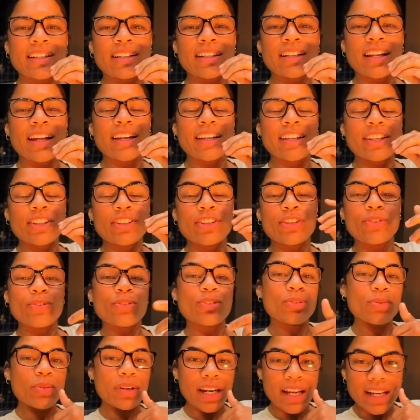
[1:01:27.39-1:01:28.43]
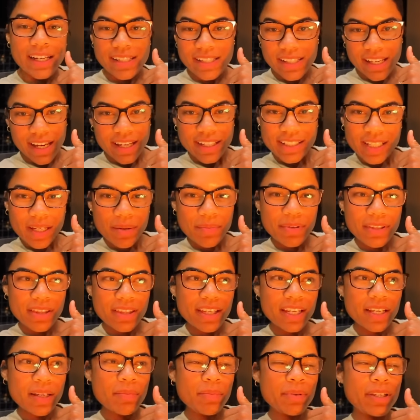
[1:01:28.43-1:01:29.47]
like you do what I say type of
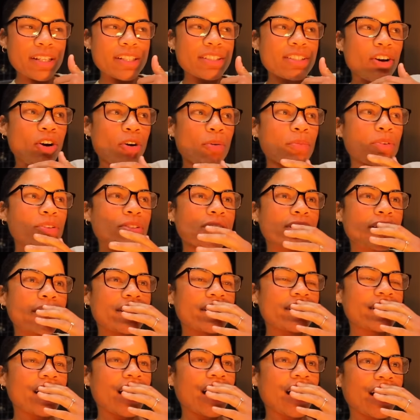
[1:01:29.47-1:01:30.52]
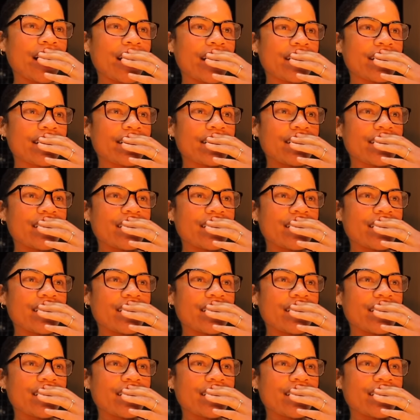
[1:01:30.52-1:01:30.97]
thing, but it's almost like not